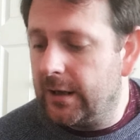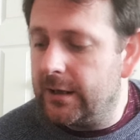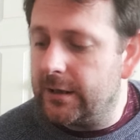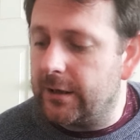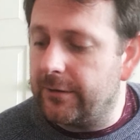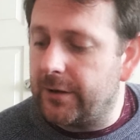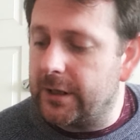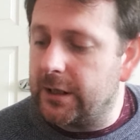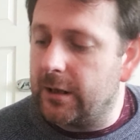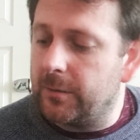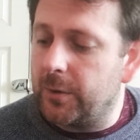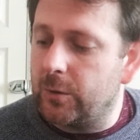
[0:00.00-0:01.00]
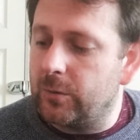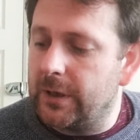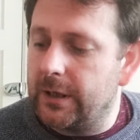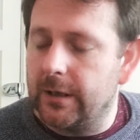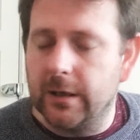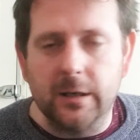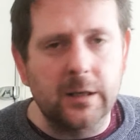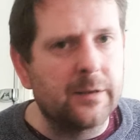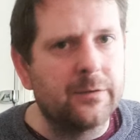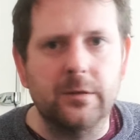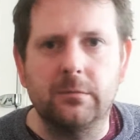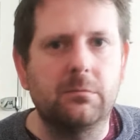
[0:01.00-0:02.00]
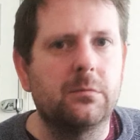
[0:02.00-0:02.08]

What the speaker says: So for example, with if you